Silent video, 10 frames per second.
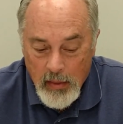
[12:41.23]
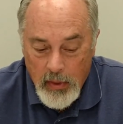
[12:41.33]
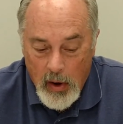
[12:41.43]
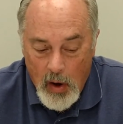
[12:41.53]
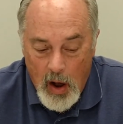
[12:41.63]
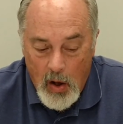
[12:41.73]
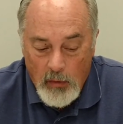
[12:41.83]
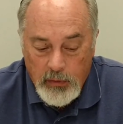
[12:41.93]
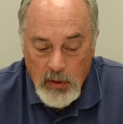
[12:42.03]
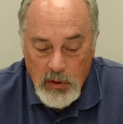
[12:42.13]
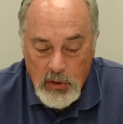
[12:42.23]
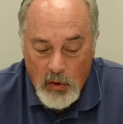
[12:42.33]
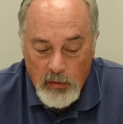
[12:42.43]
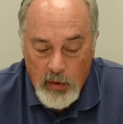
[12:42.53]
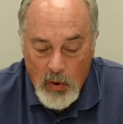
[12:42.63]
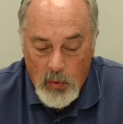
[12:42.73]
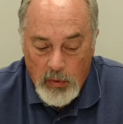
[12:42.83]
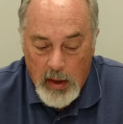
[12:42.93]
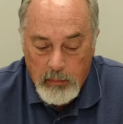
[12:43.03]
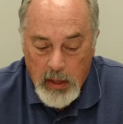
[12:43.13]
They are often so
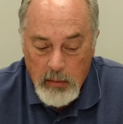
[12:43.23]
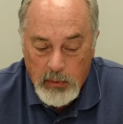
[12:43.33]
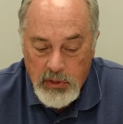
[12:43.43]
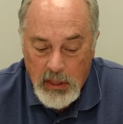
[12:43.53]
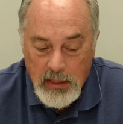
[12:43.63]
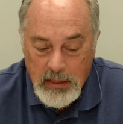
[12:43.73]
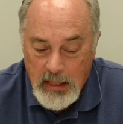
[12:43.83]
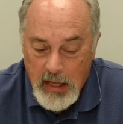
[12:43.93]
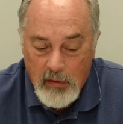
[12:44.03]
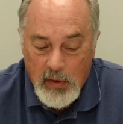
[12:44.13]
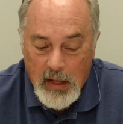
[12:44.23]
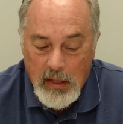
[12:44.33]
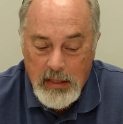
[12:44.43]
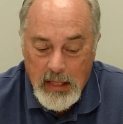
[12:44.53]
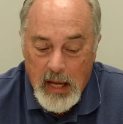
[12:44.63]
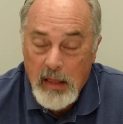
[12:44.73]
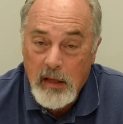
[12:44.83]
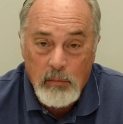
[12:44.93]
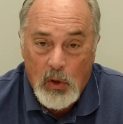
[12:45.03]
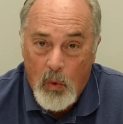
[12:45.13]
vocal that people just give in to
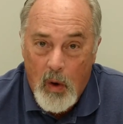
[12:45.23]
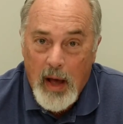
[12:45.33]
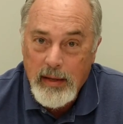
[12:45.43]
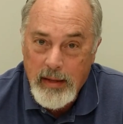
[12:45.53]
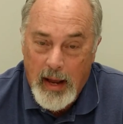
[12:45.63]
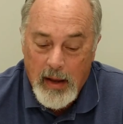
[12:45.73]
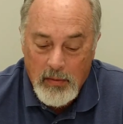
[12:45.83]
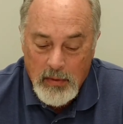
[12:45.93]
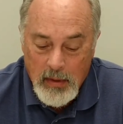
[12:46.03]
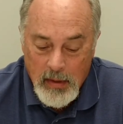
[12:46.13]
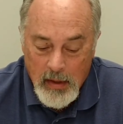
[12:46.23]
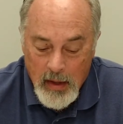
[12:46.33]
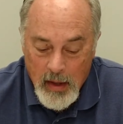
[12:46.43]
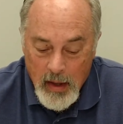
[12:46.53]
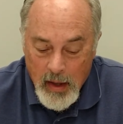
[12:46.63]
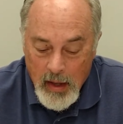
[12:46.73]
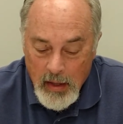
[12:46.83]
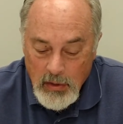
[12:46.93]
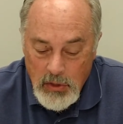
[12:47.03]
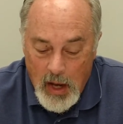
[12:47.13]
get them to quiet down.
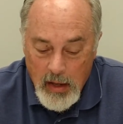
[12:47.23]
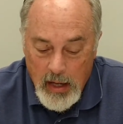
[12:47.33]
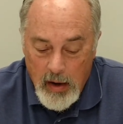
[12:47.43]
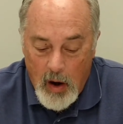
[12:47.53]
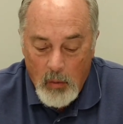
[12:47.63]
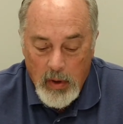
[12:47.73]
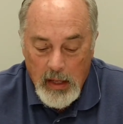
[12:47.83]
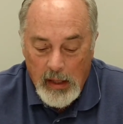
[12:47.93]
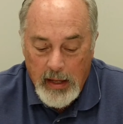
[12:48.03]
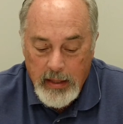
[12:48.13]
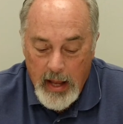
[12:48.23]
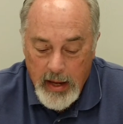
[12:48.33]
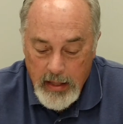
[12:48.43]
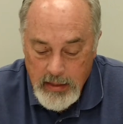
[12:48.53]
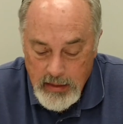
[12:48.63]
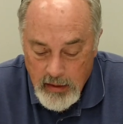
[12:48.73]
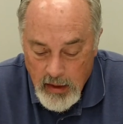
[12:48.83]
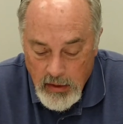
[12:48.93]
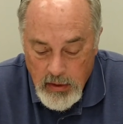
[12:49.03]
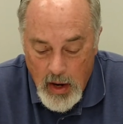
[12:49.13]
John had already let Gaius
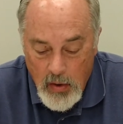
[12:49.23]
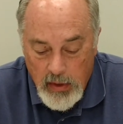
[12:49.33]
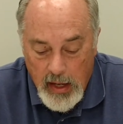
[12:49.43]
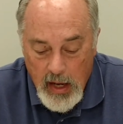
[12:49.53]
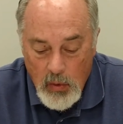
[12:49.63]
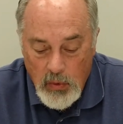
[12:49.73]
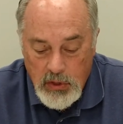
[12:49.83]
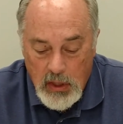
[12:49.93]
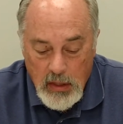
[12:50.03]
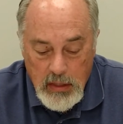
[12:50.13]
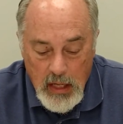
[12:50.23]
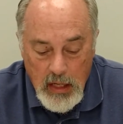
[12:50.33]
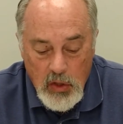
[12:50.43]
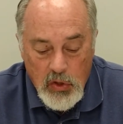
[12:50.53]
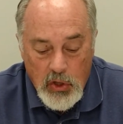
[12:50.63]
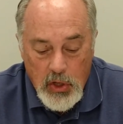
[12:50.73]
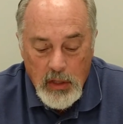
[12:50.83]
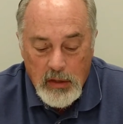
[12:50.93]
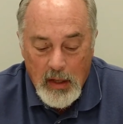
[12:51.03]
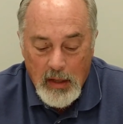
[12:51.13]
know that he was to continue the
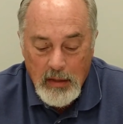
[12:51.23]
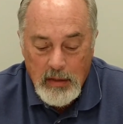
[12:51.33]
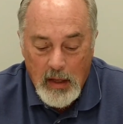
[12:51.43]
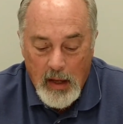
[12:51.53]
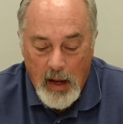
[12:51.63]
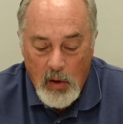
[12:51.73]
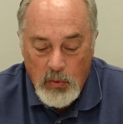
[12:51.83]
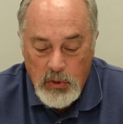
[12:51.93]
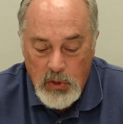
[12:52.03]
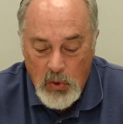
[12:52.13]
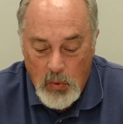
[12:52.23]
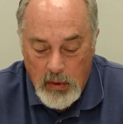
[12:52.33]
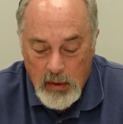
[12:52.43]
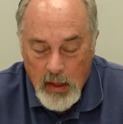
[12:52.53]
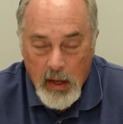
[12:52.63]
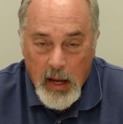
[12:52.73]
good things he was doing.